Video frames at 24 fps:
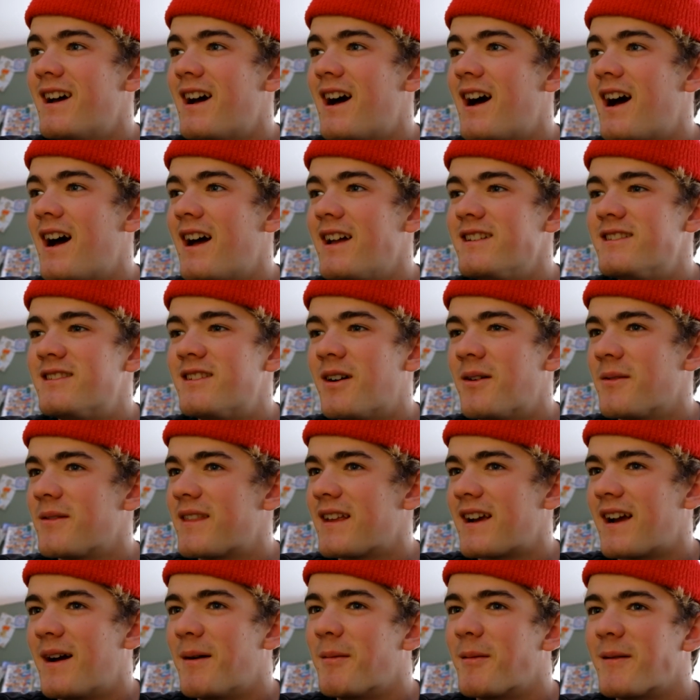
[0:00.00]
I don't
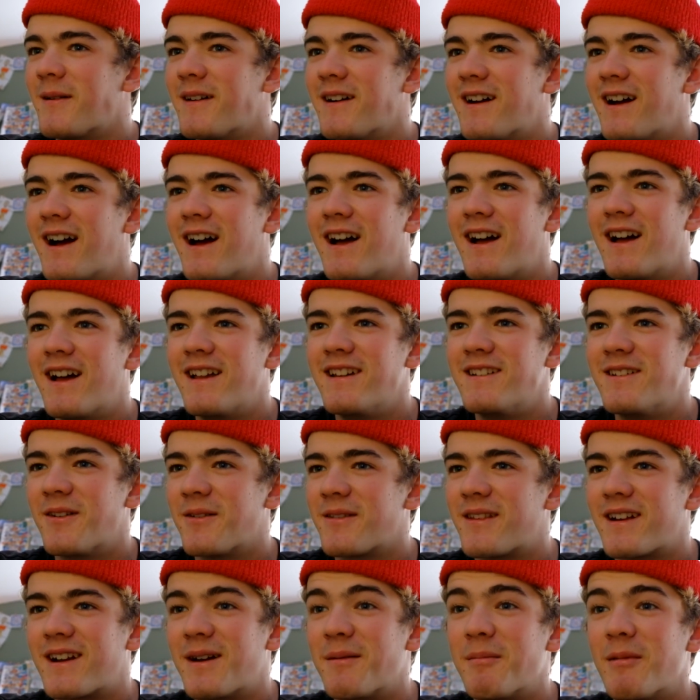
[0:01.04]
think I'm gonna
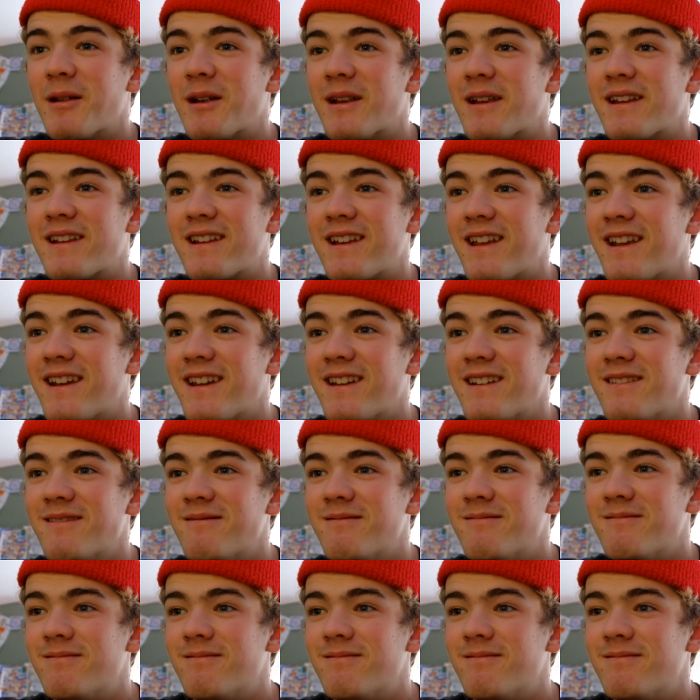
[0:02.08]
get in.